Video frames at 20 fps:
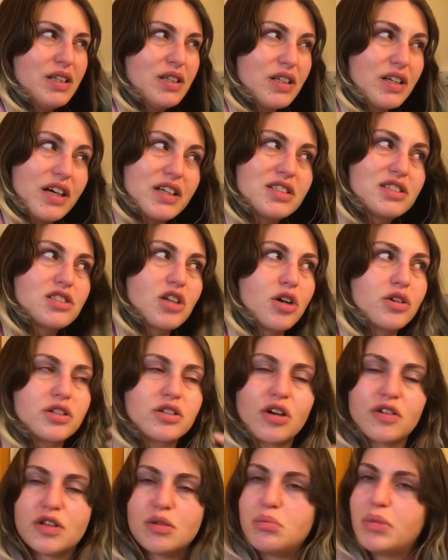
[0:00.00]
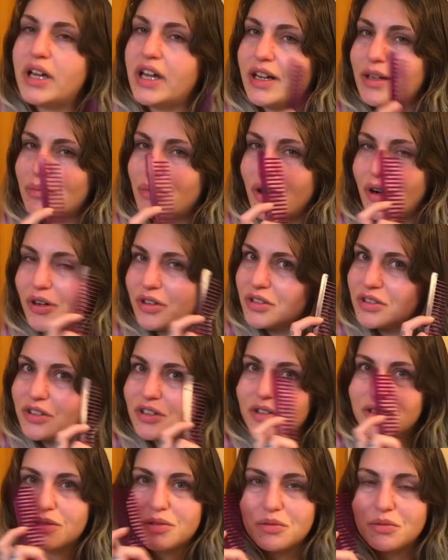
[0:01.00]
I started on the bang part
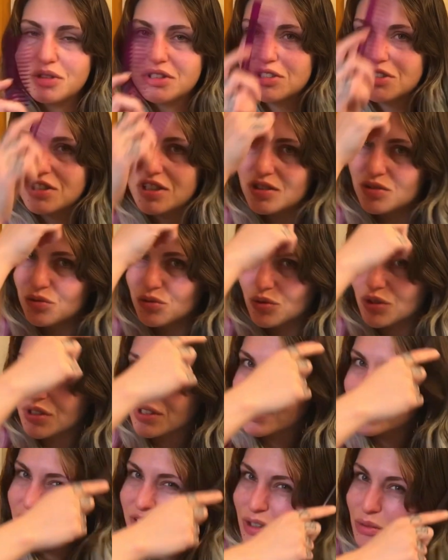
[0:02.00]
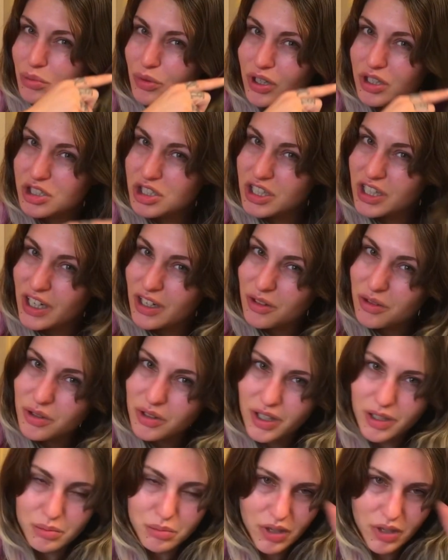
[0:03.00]
though, which didn't really need brushing out.